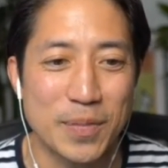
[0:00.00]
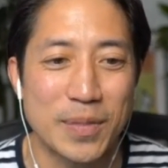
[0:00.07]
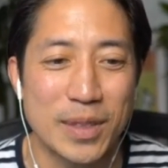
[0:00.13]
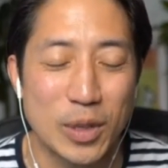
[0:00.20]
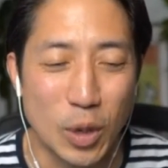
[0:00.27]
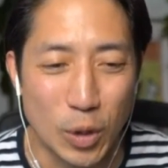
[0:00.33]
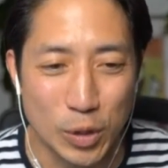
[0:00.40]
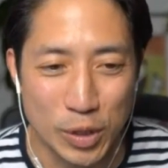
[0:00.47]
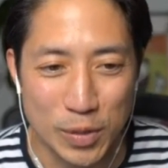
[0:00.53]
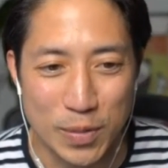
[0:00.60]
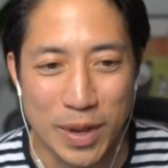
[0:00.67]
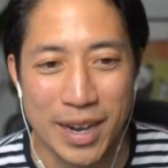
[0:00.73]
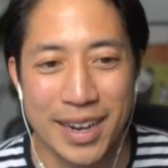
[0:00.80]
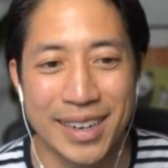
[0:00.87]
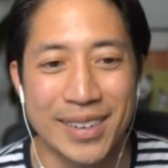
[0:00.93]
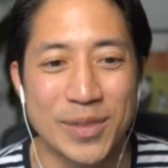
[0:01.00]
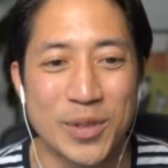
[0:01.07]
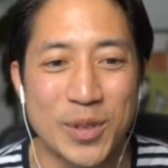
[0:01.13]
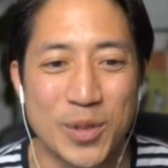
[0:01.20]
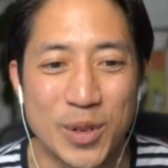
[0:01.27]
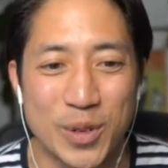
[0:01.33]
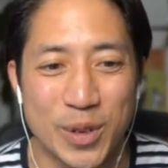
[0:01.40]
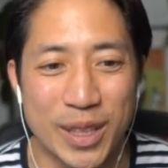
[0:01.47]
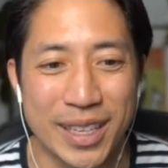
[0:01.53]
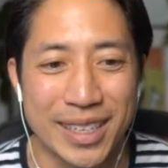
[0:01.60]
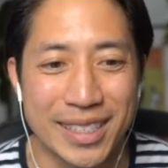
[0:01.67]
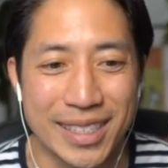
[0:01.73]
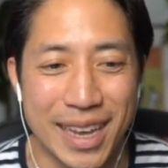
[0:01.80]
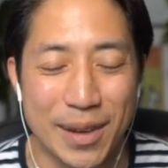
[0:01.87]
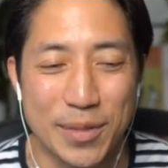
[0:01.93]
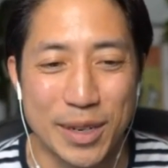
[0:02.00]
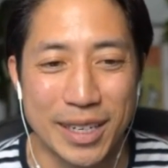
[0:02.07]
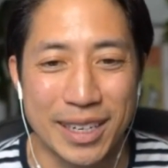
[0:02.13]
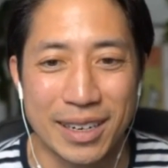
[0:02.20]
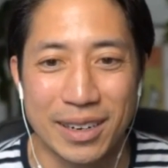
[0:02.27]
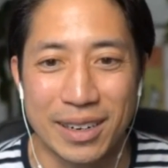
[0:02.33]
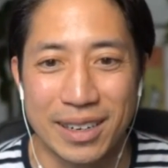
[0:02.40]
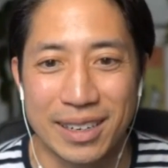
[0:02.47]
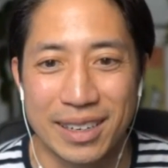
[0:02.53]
goals in mind? What do we think is happening here?